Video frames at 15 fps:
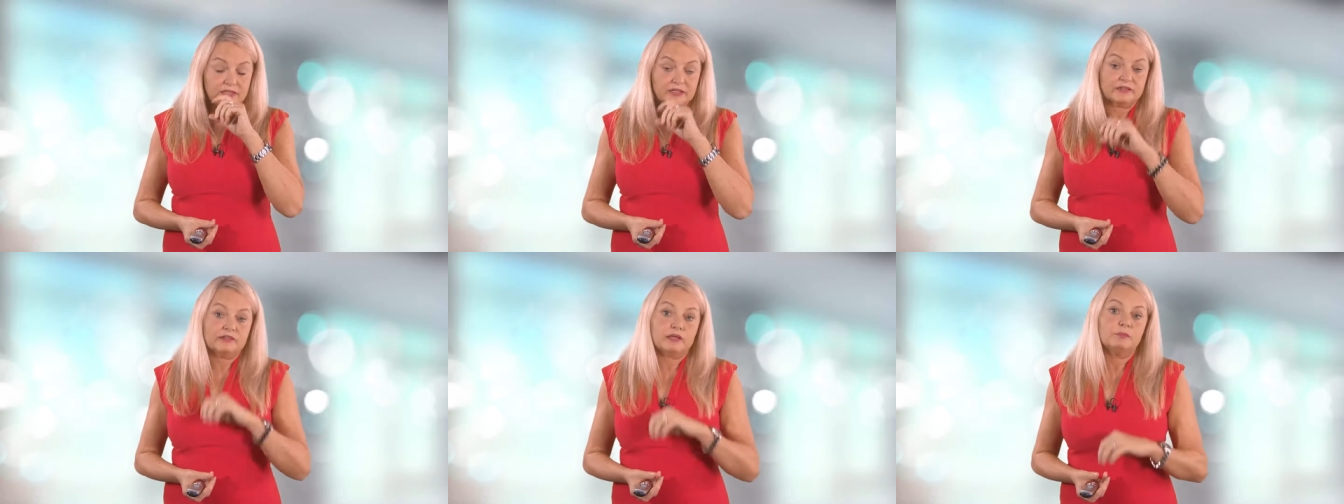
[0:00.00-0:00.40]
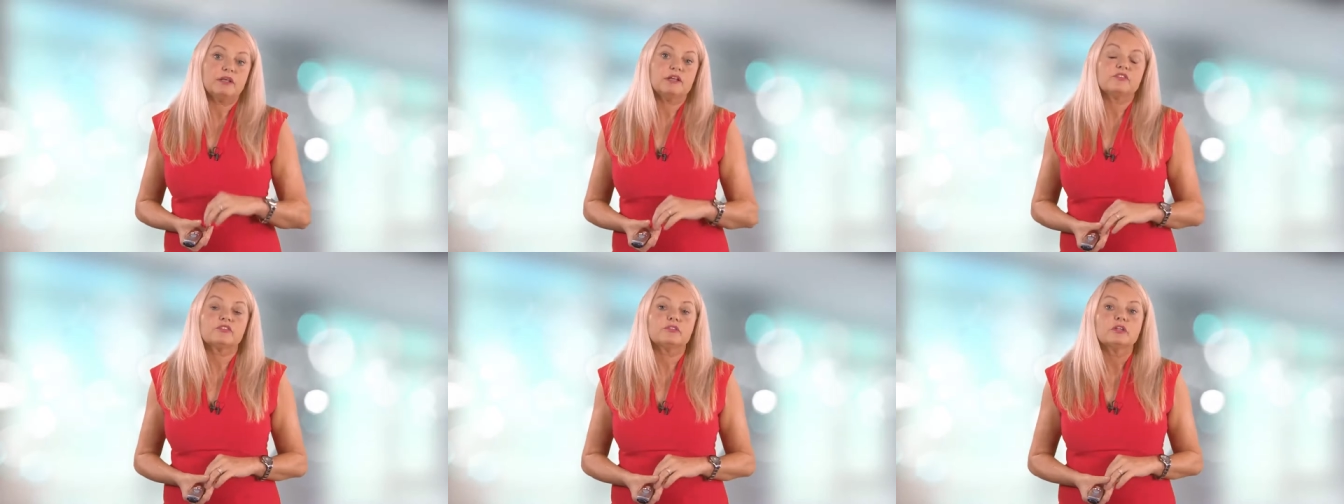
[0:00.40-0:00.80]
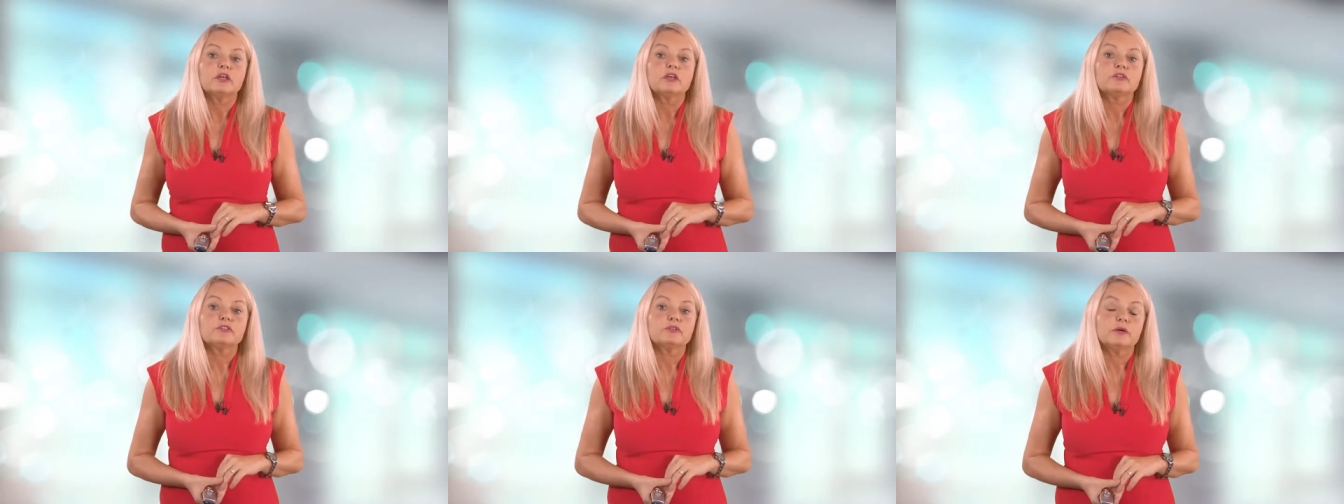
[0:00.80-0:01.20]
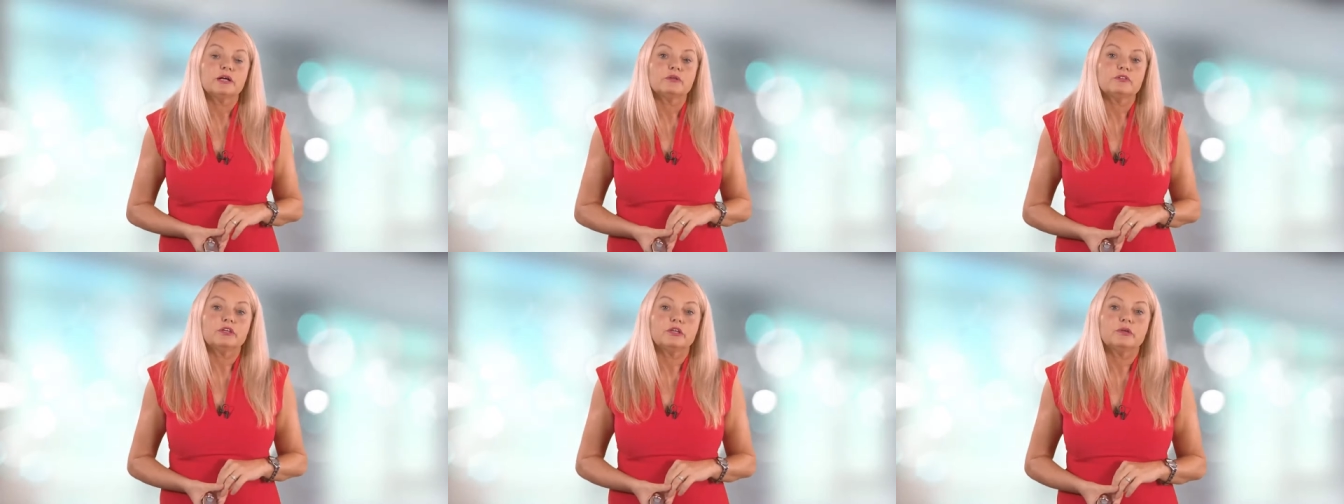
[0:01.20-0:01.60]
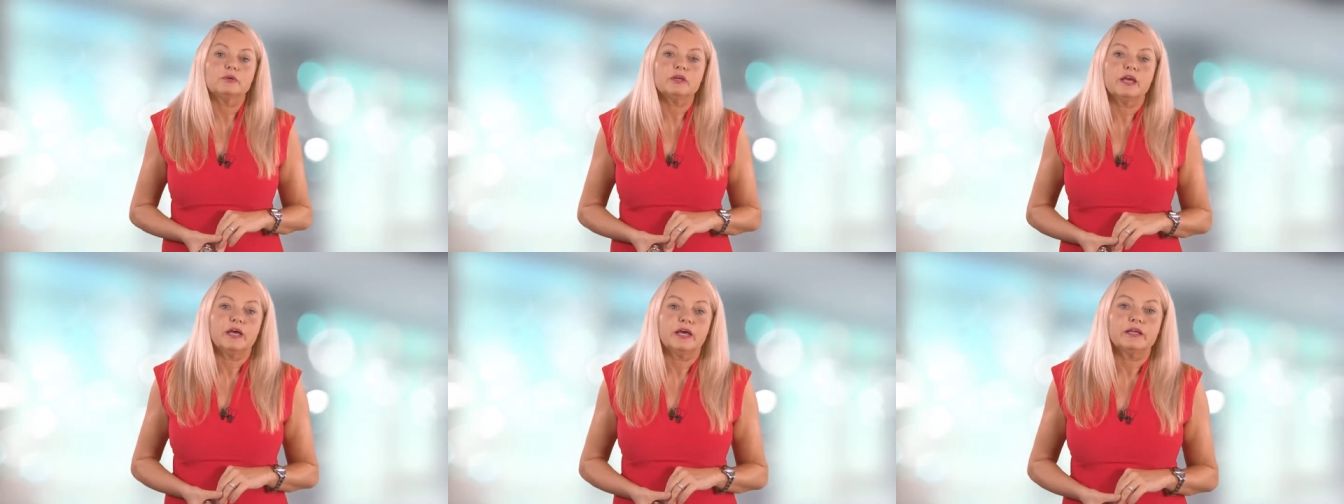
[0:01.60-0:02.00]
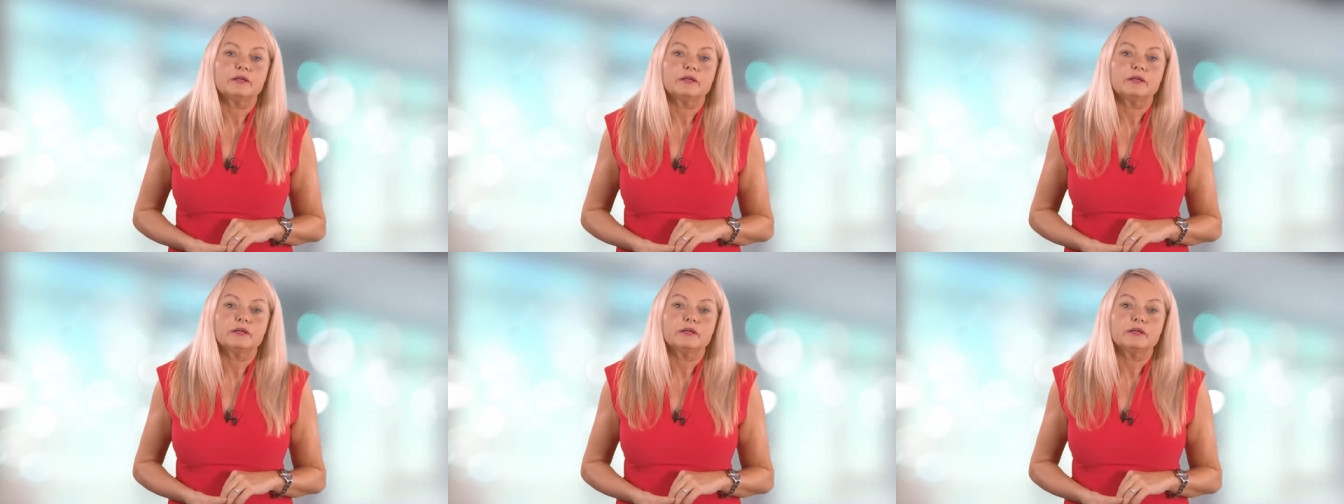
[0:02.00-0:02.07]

academics throughout the U K.